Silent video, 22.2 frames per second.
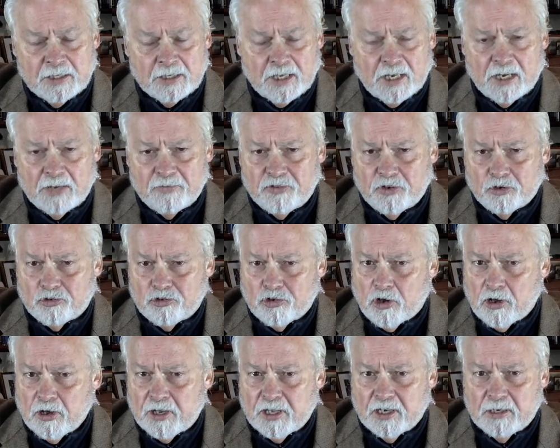And if you're
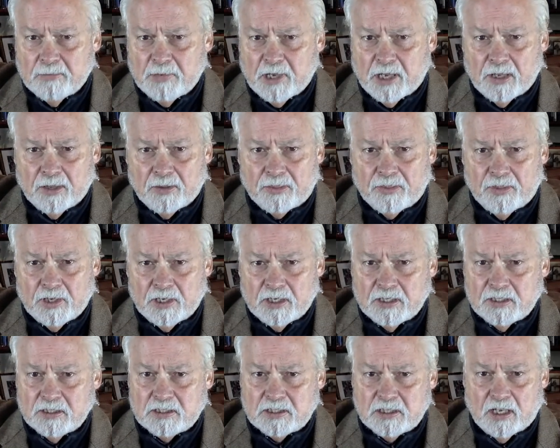talking about
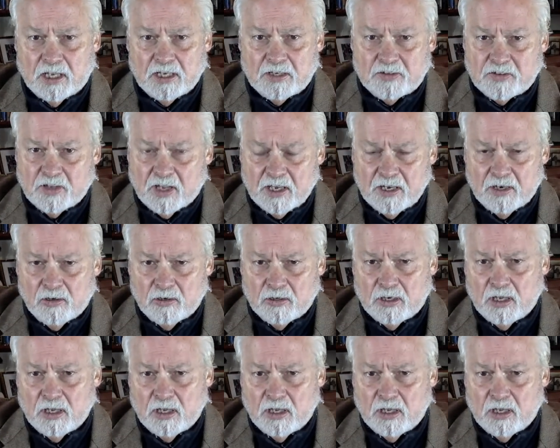things like Title